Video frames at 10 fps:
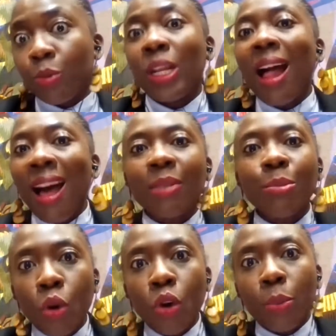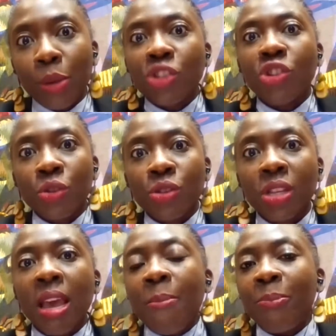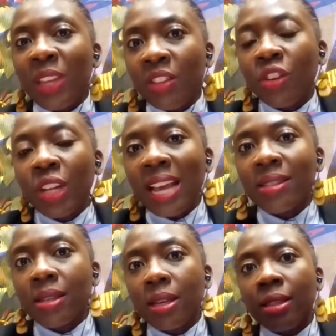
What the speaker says: will add more measures in the next